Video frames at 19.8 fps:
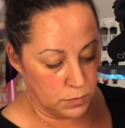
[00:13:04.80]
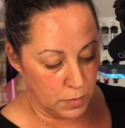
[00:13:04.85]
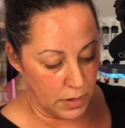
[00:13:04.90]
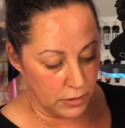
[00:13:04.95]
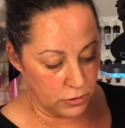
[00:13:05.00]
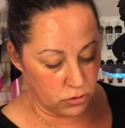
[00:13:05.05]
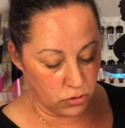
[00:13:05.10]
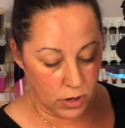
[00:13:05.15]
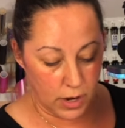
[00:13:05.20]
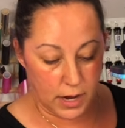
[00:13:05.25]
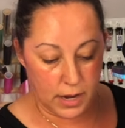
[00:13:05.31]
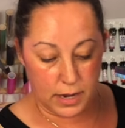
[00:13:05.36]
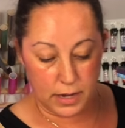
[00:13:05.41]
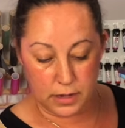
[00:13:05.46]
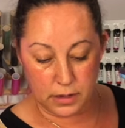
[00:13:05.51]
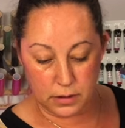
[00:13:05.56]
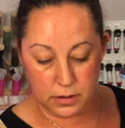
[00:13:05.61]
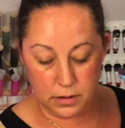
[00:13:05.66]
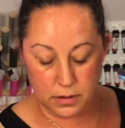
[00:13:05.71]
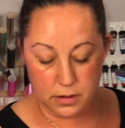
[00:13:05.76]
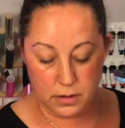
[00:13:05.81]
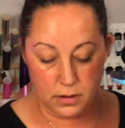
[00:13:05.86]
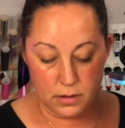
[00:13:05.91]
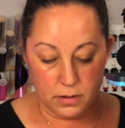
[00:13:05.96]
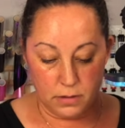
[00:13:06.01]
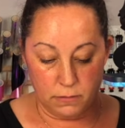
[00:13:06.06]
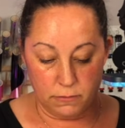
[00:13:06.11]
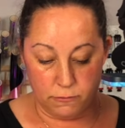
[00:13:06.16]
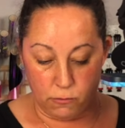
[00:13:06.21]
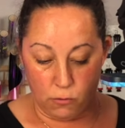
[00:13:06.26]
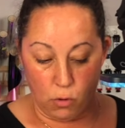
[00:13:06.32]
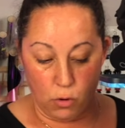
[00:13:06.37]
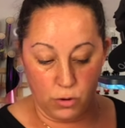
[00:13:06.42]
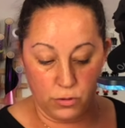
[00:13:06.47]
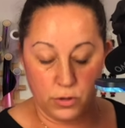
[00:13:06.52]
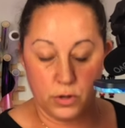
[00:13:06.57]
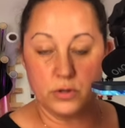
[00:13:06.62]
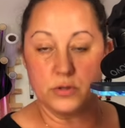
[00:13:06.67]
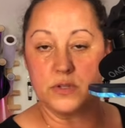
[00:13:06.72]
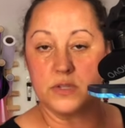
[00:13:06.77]
my tray for
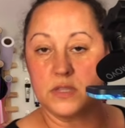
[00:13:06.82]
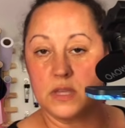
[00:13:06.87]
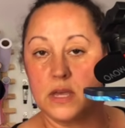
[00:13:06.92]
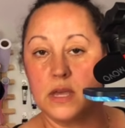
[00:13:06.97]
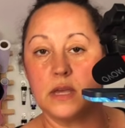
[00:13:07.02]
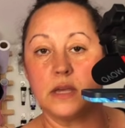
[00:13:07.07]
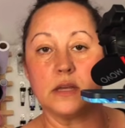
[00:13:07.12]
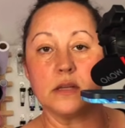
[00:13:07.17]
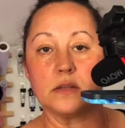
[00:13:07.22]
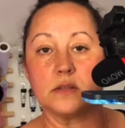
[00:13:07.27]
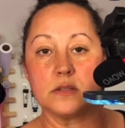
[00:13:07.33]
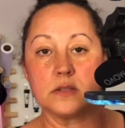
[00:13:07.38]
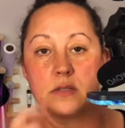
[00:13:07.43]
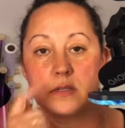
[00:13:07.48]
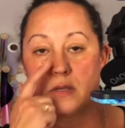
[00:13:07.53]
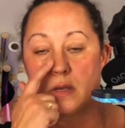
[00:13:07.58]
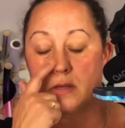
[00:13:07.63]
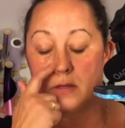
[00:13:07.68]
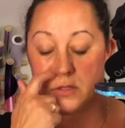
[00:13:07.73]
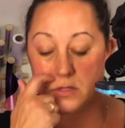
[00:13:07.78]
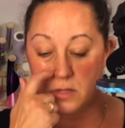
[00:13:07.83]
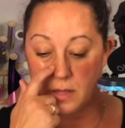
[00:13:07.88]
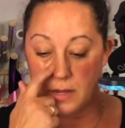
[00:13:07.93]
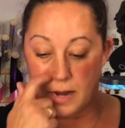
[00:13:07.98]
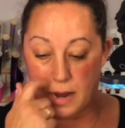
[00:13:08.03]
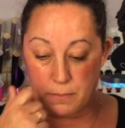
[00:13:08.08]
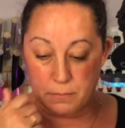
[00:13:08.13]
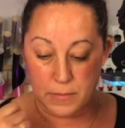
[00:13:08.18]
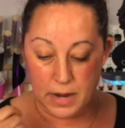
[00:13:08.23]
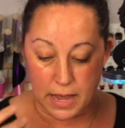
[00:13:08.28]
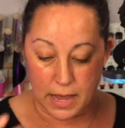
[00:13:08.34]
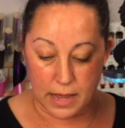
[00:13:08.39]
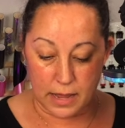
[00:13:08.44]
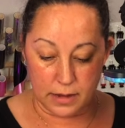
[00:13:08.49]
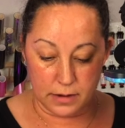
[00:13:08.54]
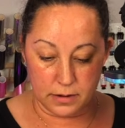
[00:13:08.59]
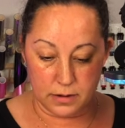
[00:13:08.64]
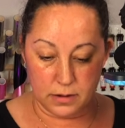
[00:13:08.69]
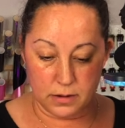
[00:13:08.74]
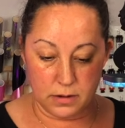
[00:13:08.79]
those things so that I'm not
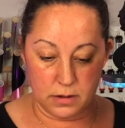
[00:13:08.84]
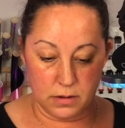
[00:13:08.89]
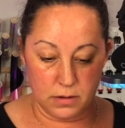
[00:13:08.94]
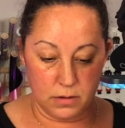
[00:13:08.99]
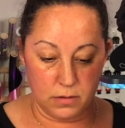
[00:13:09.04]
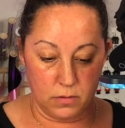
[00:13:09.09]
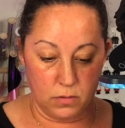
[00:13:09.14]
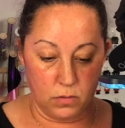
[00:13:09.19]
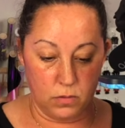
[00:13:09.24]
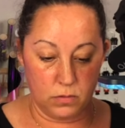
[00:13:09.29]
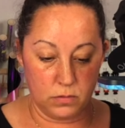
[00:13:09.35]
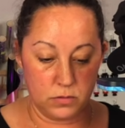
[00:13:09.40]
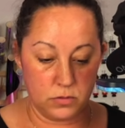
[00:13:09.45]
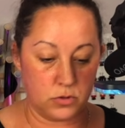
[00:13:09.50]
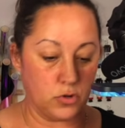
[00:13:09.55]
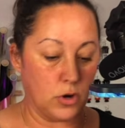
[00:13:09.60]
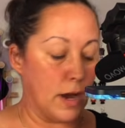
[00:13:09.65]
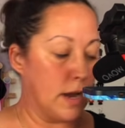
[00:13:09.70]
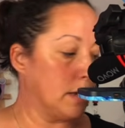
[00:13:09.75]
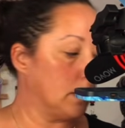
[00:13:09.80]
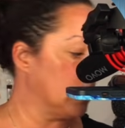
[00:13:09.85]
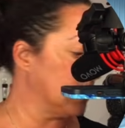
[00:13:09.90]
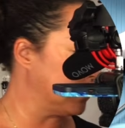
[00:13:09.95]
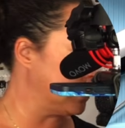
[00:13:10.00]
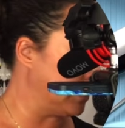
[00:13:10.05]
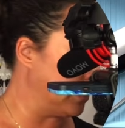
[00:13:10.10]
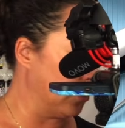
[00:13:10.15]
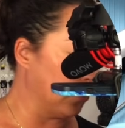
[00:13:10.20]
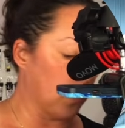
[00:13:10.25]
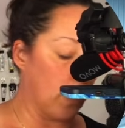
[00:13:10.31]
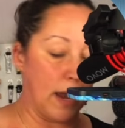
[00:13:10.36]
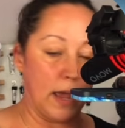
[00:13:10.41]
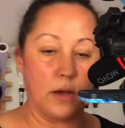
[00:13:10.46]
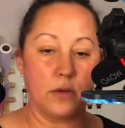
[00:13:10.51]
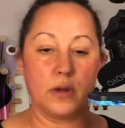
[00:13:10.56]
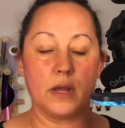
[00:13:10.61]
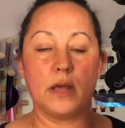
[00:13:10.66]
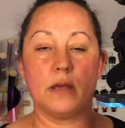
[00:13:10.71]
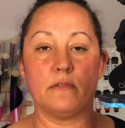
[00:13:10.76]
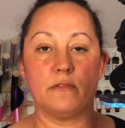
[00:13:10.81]
trying to see around
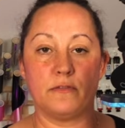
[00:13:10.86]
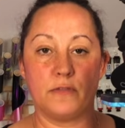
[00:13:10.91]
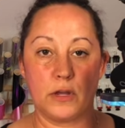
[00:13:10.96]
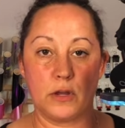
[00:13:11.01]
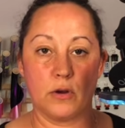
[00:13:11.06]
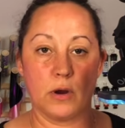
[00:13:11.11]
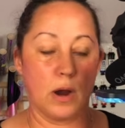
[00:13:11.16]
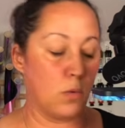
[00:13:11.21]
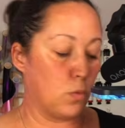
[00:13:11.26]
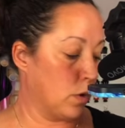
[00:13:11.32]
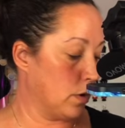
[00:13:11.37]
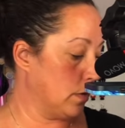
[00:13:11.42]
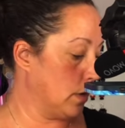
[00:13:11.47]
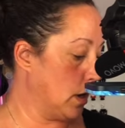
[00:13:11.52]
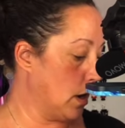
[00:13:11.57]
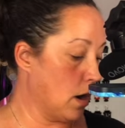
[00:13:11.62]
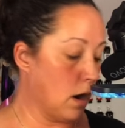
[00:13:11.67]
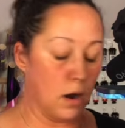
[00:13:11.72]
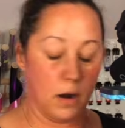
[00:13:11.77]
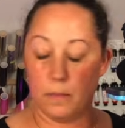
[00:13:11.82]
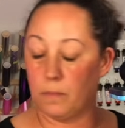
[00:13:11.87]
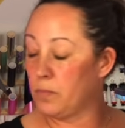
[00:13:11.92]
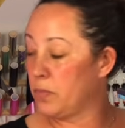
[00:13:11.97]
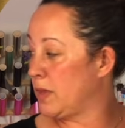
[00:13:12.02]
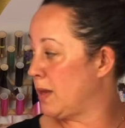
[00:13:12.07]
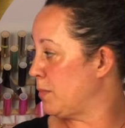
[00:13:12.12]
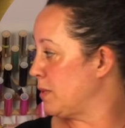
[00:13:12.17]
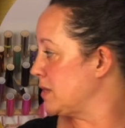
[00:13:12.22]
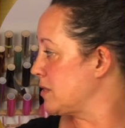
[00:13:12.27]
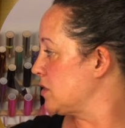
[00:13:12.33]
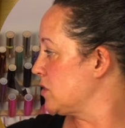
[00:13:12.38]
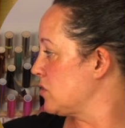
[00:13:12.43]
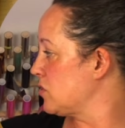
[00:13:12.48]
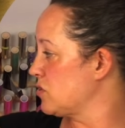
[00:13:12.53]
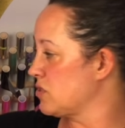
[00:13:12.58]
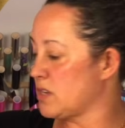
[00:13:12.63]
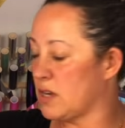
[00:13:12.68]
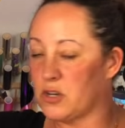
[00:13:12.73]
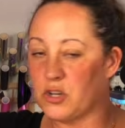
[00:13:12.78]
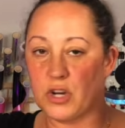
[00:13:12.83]
and figure out where they are. Now, my
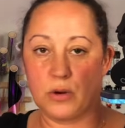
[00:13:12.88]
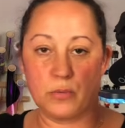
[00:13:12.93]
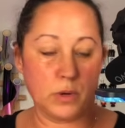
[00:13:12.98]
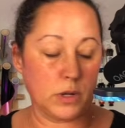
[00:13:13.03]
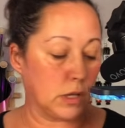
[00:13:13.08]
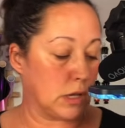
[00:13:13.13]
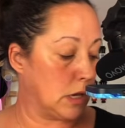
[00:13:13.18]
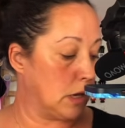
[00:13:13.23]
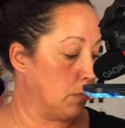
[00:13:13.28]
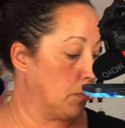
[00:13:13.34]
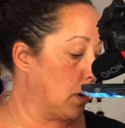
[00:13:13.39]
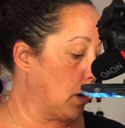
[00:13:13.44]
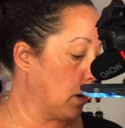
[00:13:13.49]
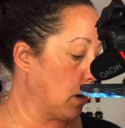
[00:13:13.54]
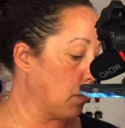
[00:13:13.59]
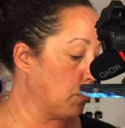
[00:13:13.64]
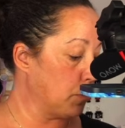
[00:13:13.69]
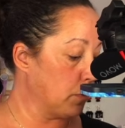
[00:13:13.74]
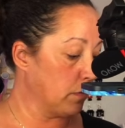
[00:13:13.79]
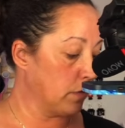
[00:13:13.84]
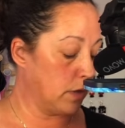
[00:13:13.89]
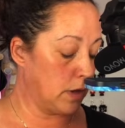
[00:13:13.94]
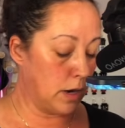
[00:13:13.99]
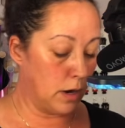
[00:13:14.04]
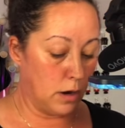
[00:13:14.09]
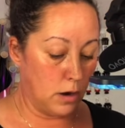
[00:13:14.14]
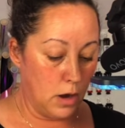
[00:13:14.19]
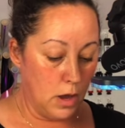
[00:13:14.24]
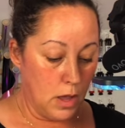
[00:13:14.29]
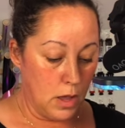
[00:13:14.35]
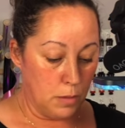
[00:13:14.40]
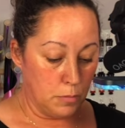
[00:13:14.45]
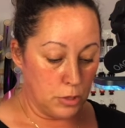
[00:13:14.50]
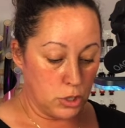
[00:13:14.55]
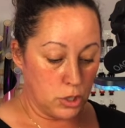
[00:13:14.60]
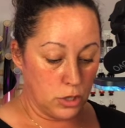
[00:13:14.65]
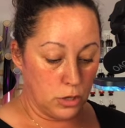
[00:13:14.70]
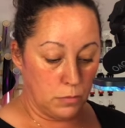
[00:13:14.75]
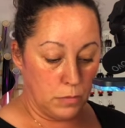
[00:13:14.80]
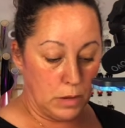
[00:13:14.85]
scissors I generally keep hung up over there, but,
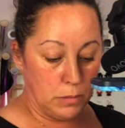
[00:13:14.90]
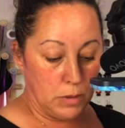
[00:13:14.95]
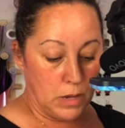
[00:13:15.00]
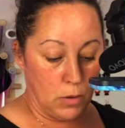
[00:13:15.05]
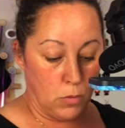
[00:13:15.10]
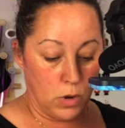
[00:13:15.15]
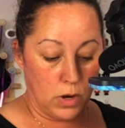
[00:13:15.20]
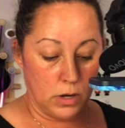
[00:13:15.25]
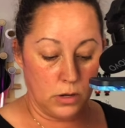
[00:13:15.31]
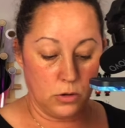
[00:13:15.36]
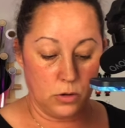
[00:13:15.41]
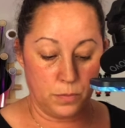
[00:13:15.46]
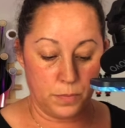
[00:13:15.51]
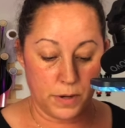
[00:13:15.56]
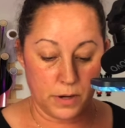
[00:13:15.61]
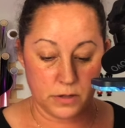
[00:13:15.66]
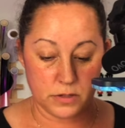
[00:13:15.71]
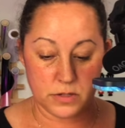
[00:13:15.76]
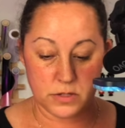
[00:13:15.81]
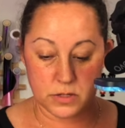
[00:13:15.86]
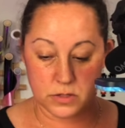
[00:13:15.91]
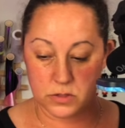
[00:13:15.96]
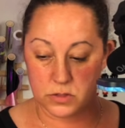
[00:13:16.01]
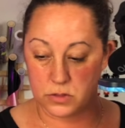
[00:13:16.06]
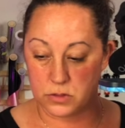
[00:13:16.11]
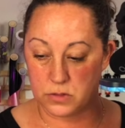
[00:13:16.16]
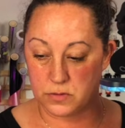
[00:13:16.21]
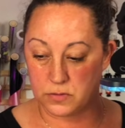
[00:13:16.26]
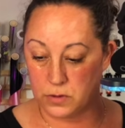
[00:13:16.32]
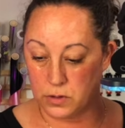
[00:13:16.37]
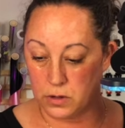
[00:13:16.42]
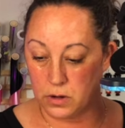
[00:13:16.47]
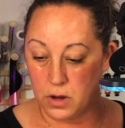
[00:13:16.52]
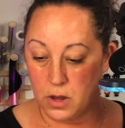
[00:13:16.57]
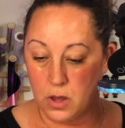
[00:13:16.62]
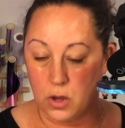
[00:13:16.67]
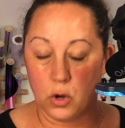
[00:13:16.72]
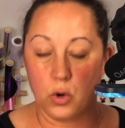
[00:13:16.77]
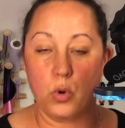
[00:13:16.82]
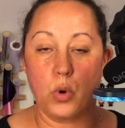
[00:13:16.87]
you know, maybe I want a little pair of scissors for
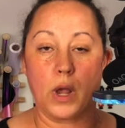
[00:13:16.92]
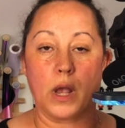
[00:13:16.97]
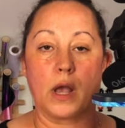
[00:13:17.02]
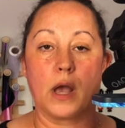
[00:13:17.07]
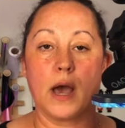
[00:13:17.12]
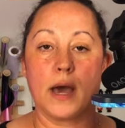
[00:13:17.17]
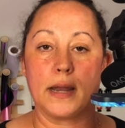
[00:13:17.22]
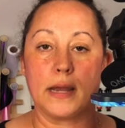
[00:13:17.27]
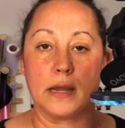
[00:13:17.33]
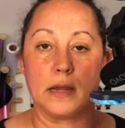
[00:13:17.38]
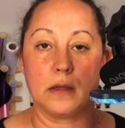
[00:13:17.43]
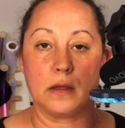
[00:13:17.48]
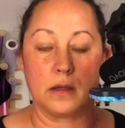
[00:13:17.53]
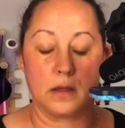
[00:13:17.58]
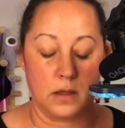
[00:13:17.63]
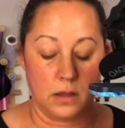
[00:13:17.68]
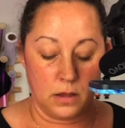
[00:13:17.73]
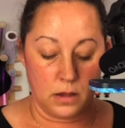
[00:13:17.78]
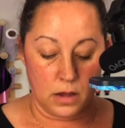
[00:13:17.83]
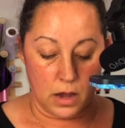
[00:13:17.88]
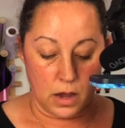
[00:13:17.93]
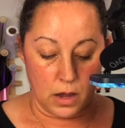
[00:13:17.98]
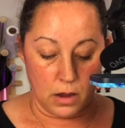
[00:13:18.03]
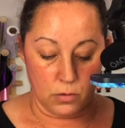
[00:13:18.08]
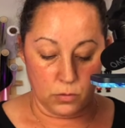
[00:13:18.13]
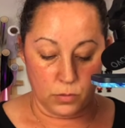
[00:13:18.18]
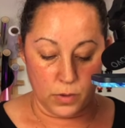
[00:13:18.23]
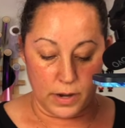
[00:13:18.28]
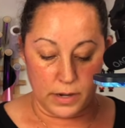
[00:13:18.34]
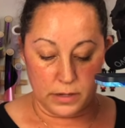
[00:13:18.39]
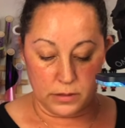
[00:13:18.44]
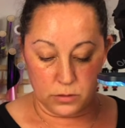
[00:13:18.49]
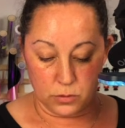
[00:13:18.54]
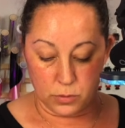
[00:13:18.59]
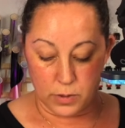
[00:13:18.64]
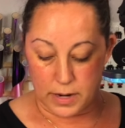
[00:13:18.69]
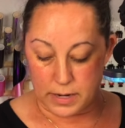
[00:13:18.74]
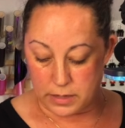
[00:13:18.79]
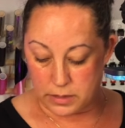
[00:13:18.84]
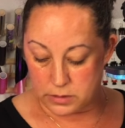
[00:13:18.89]
quick cutting right at the
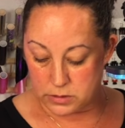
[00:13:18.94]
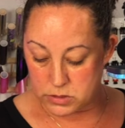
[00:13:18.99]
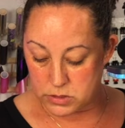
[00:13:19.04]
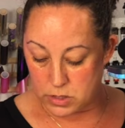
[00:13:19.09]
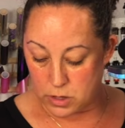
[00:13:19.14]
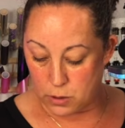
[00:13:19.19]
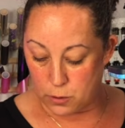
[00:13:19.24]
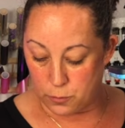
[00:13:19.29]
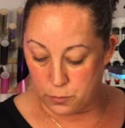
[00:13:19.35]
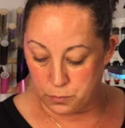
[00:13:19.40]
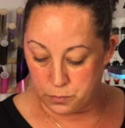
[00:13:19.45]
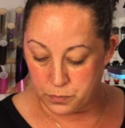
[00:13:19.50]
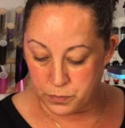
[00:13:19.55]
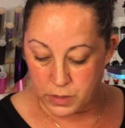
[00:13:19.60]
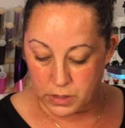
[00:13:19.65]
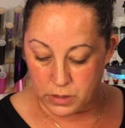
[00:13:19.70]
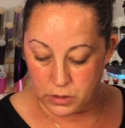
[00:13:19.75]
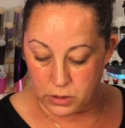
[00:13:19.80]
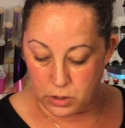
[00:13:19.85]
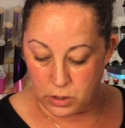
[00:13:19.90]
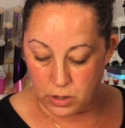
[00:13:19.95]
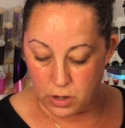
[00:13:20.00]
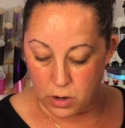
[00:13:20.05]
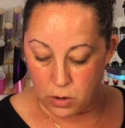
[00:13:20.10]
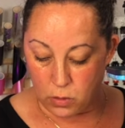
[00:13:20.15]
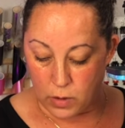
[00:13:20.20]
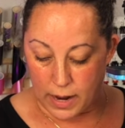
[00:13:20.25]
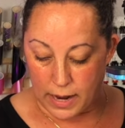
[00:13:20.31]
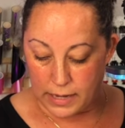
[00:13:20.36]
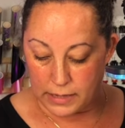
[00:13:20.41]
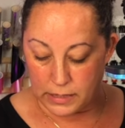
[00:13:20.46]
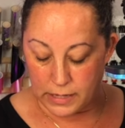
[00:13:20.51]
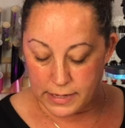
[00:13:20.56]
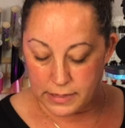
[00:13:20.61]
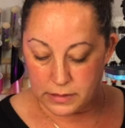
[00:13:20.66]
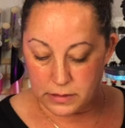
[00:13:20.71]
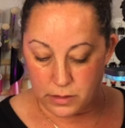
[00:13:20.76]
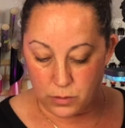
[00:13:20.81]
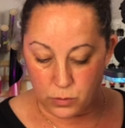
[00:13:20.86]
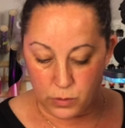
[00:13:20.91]
ready. So, you know, I like
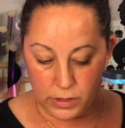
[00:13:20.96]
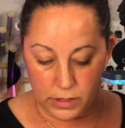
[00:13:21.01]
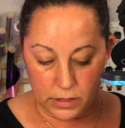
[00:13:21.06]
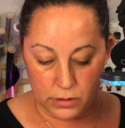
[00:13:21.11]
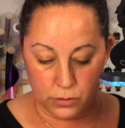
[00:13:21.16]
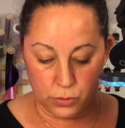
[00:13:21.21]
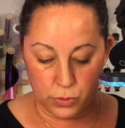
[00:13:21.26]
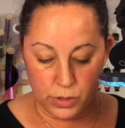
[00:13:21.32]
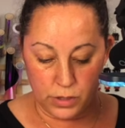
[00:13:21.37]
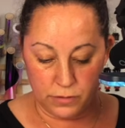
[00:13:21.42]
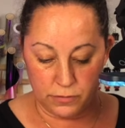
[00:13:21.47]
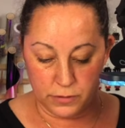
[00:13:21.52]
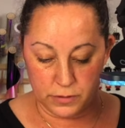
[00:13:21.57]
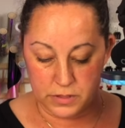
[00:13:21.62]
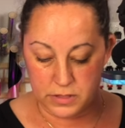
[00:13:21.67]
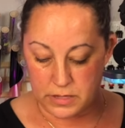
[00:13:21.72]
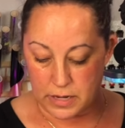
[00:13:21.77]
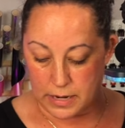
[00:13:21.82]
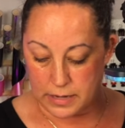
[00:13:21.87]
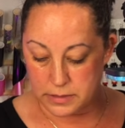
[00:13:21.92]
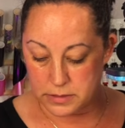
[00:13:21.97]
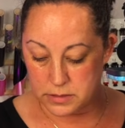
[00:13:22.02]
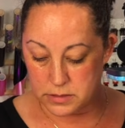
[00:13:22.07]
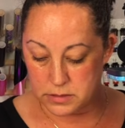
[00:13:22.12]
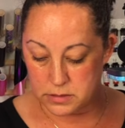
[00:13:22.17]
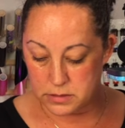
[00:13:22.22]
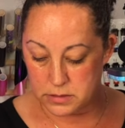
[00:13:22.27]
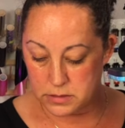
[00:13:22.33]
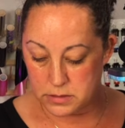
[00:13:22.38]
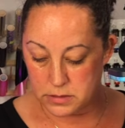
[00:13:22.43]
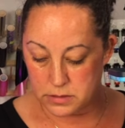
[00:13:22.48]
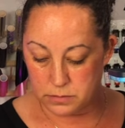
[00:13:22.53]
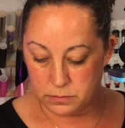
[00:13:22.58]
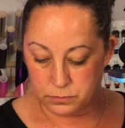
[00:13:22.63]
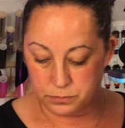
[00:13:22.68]
that we get 3 different sizes.